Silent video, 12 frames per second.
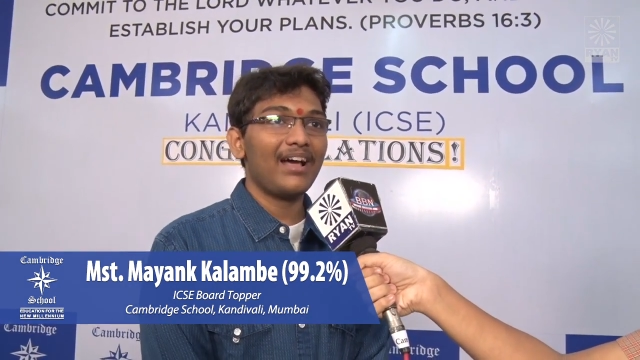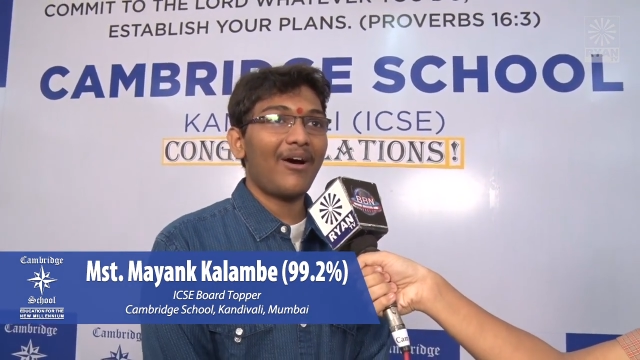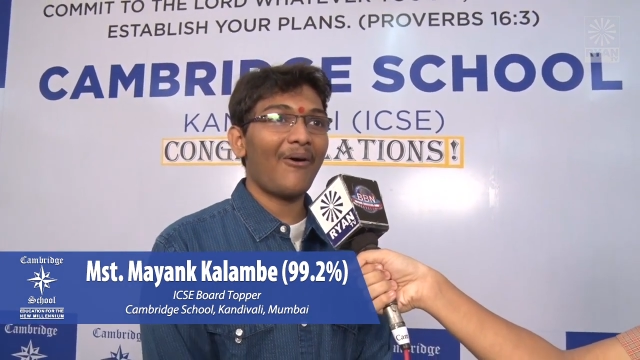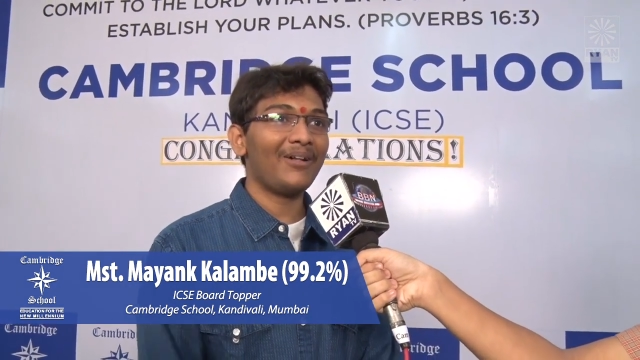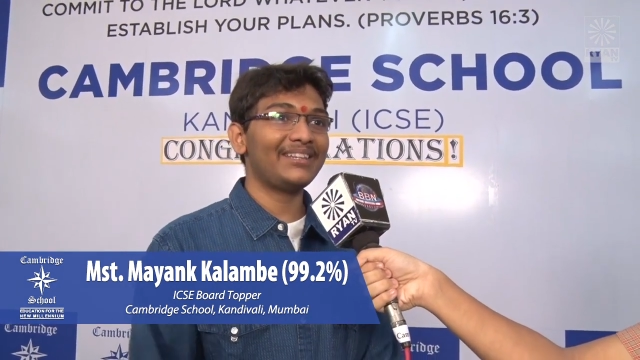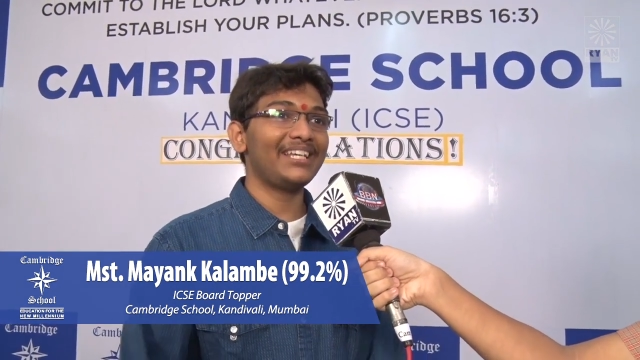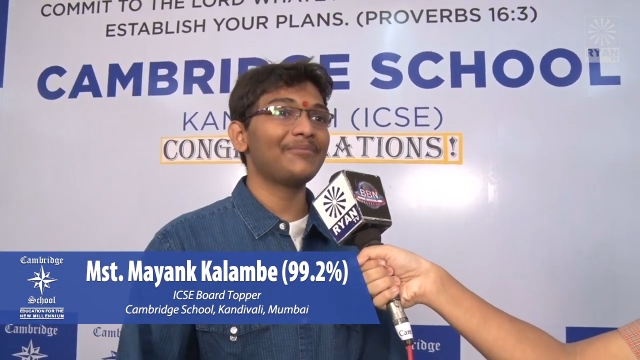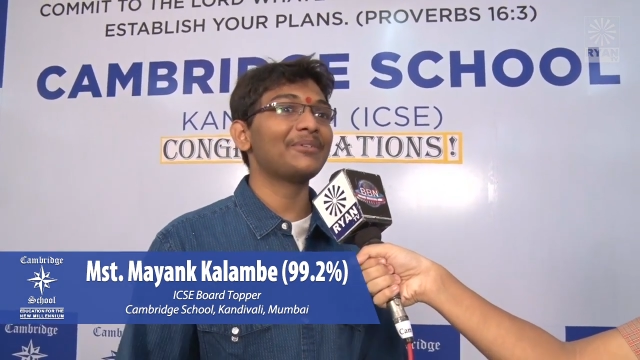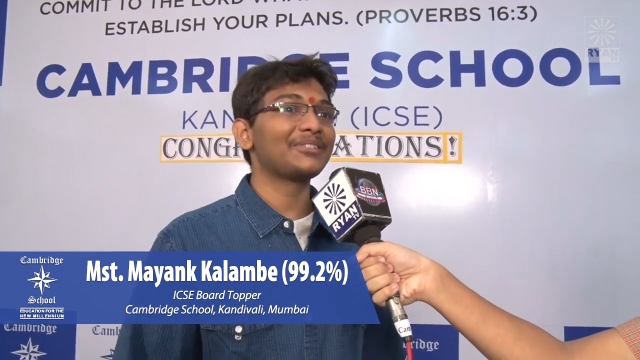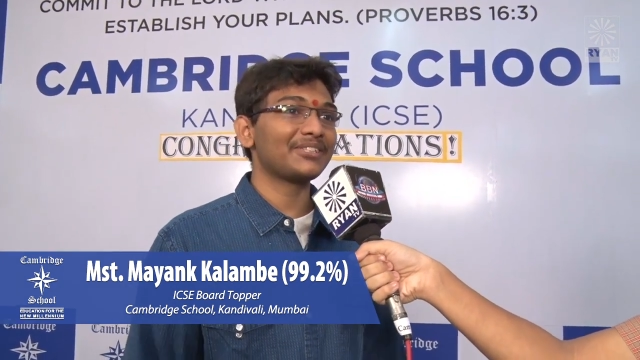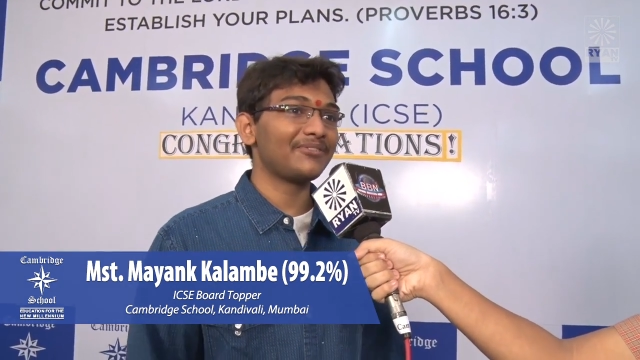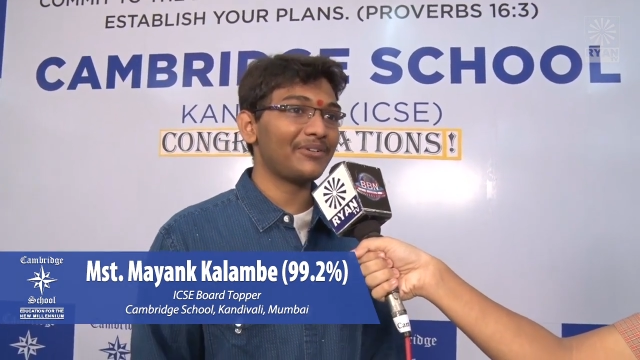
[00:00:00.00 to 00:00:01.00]
All the
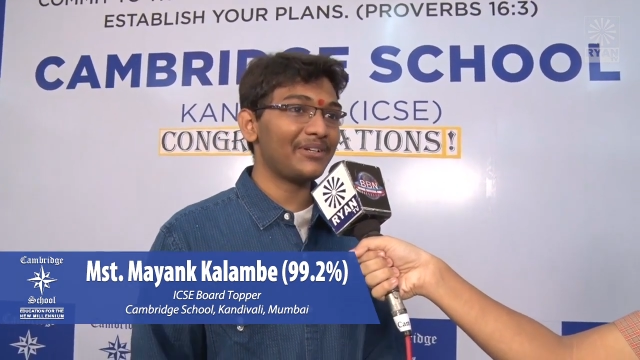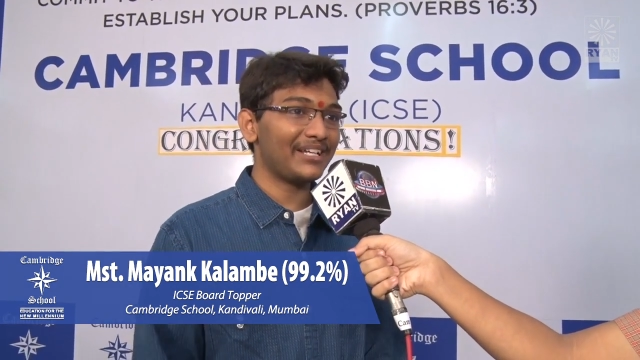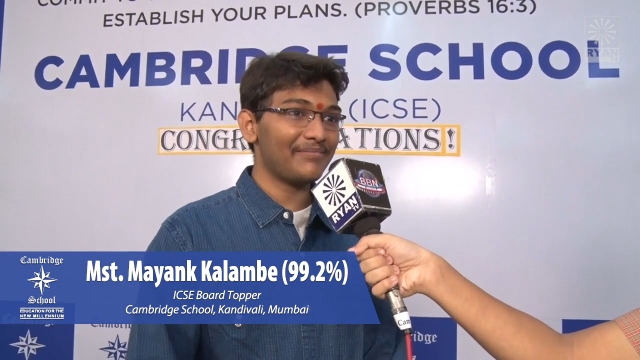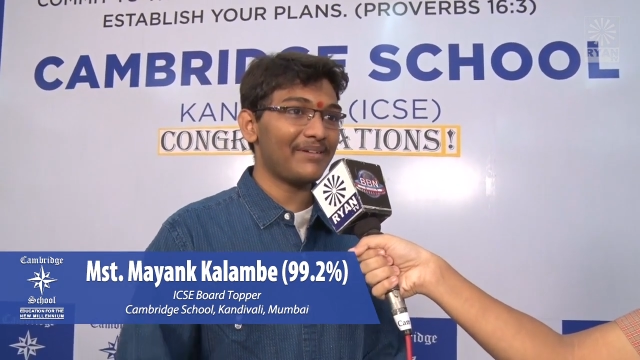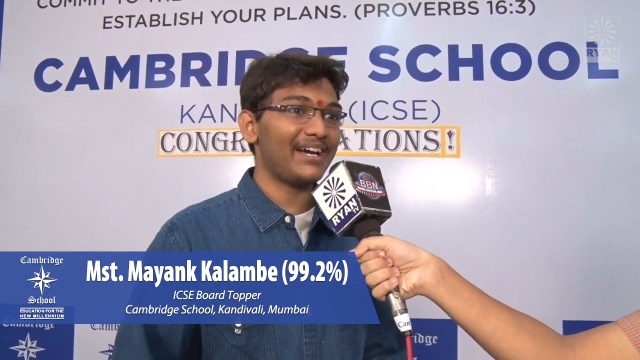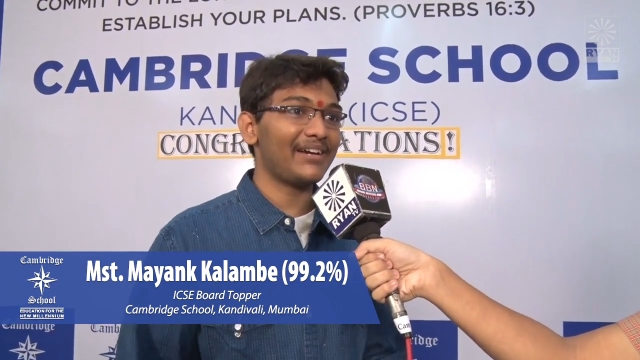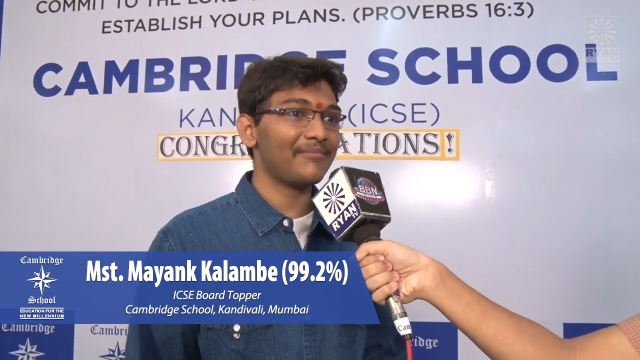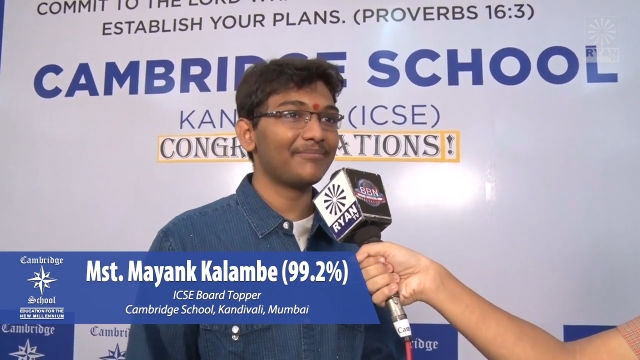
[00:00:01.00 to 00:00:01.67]
emotions flowing in my